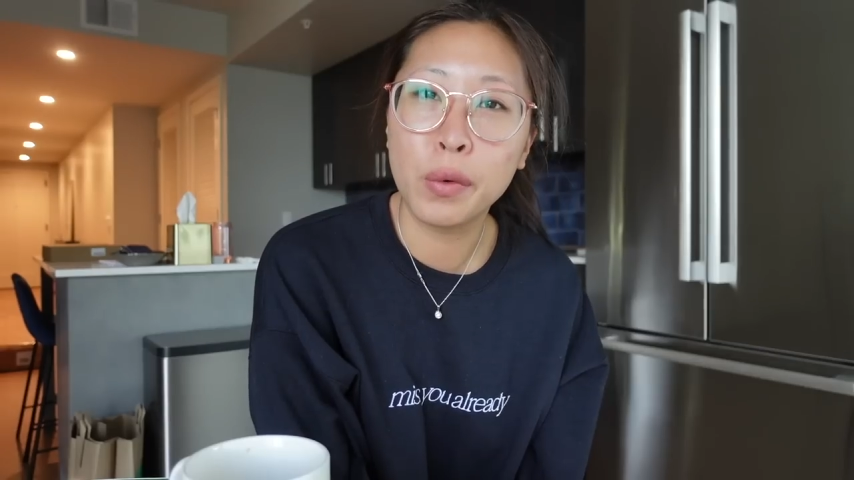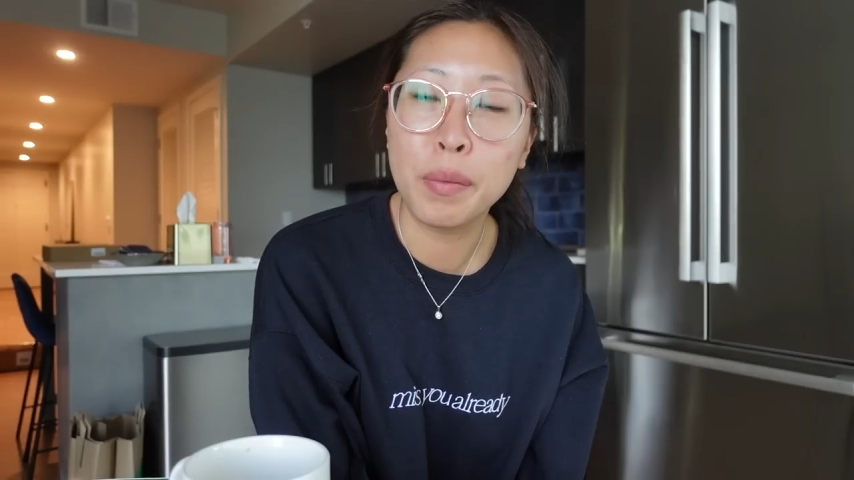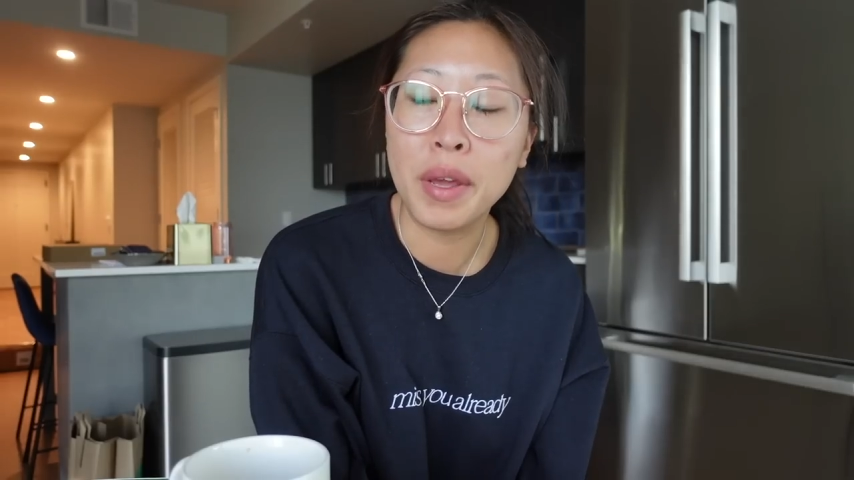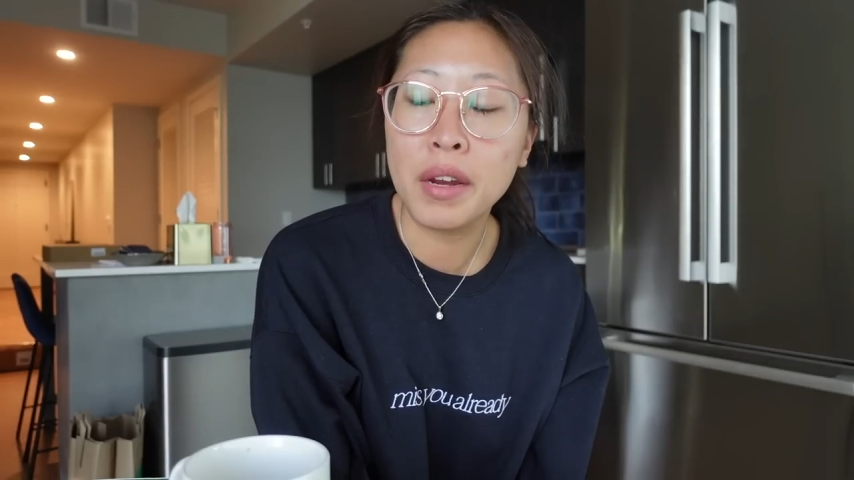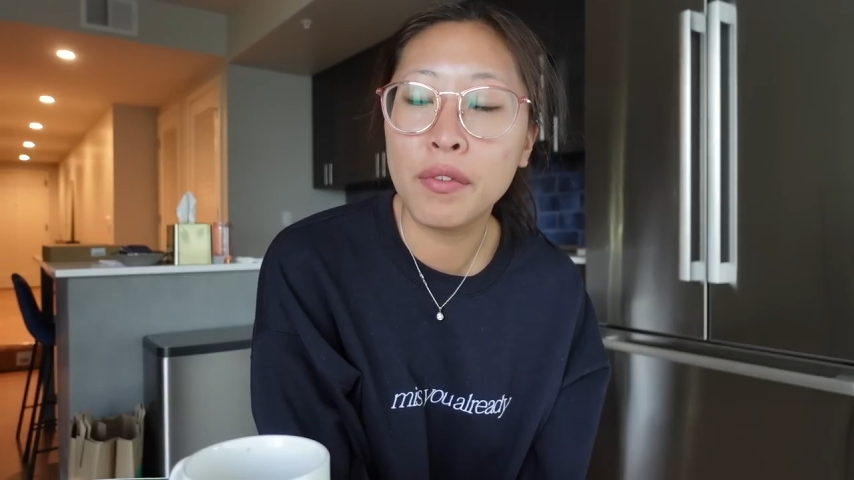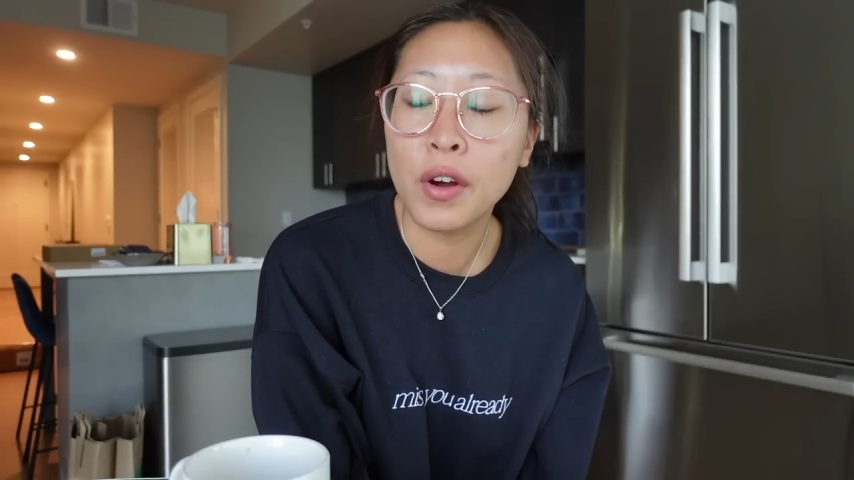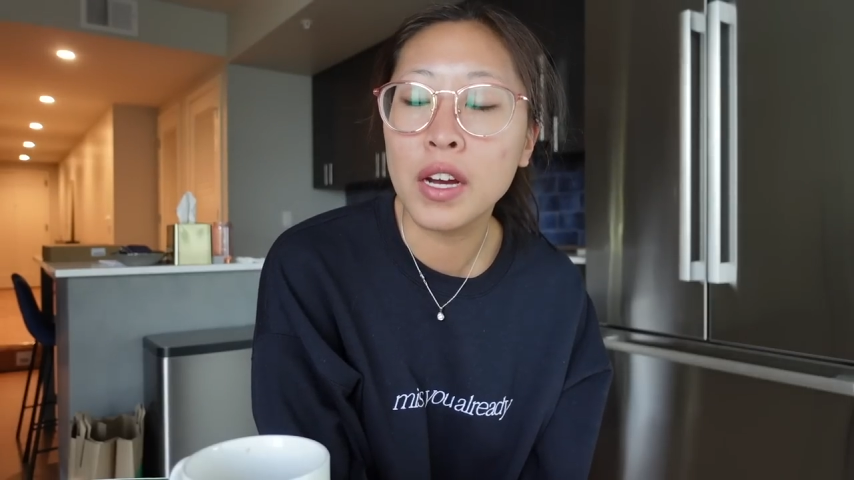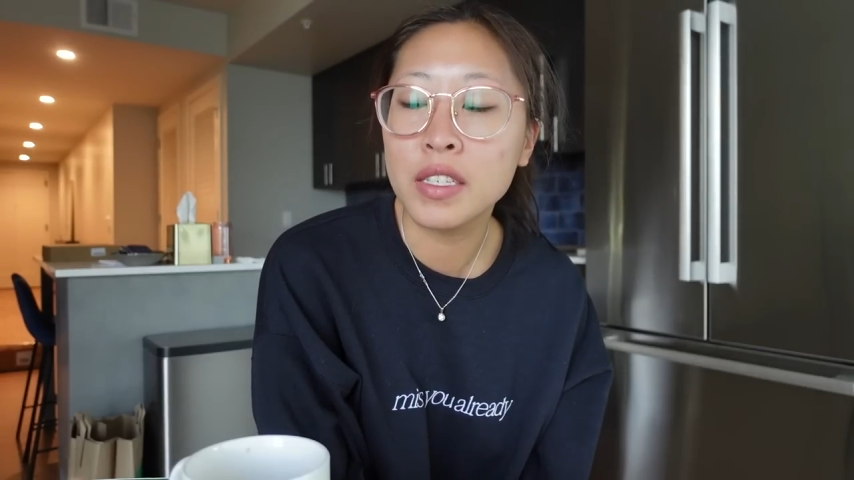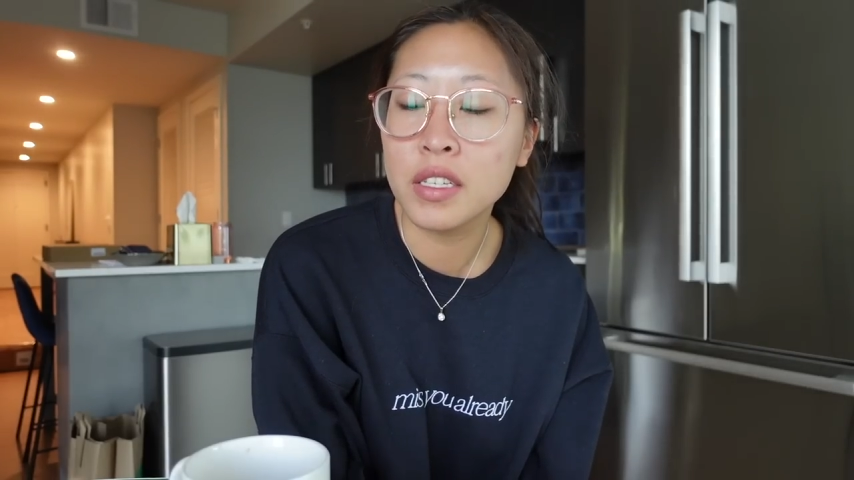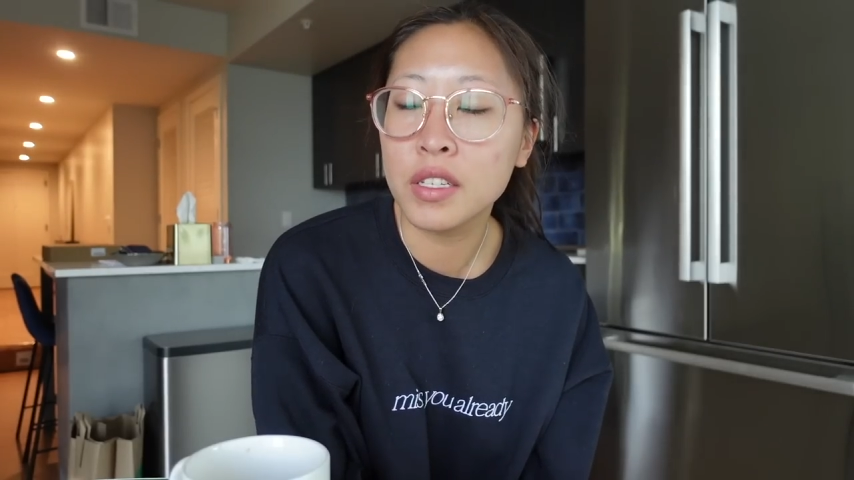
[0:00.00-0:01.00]
would mean for
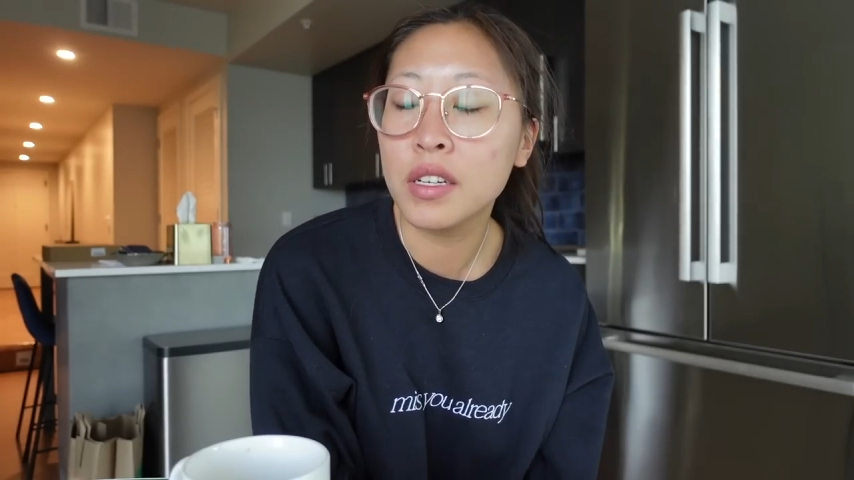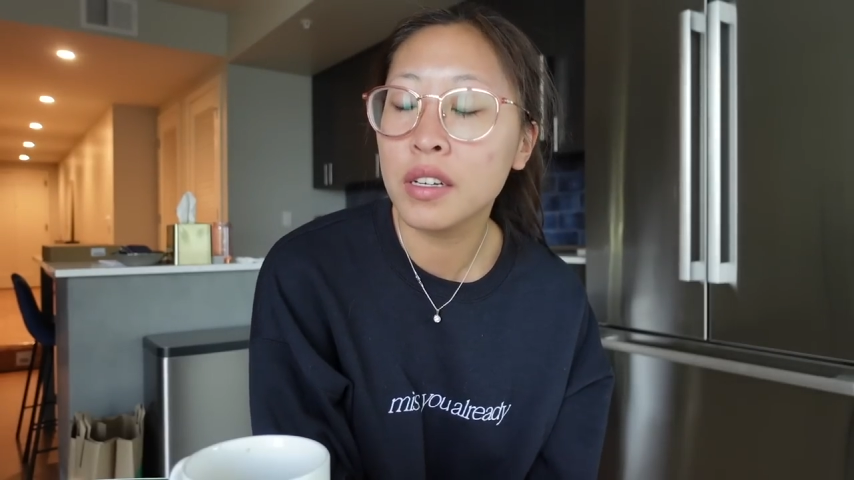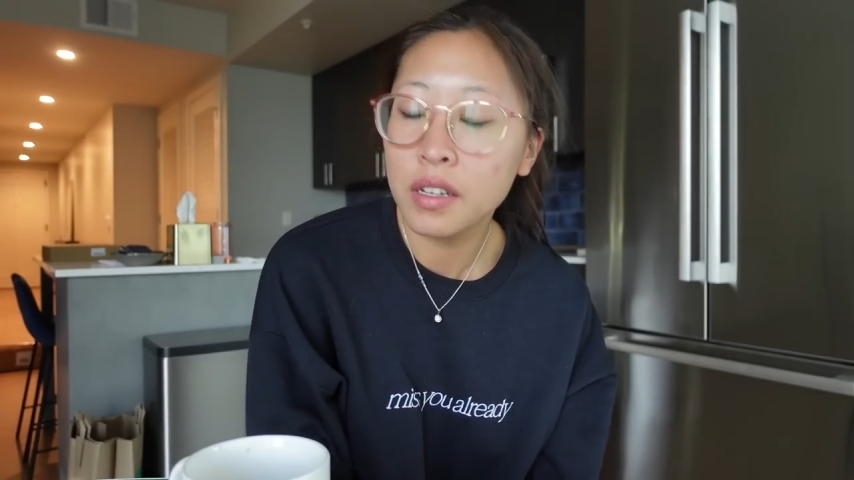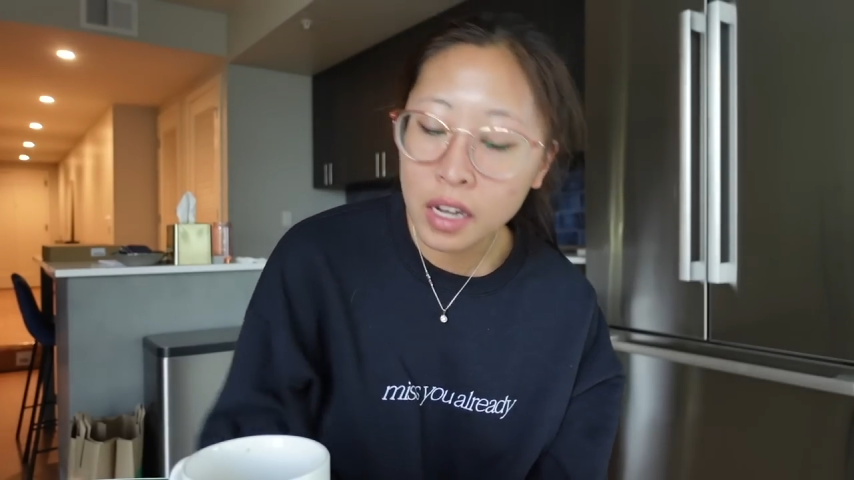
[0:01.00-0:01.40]
us as a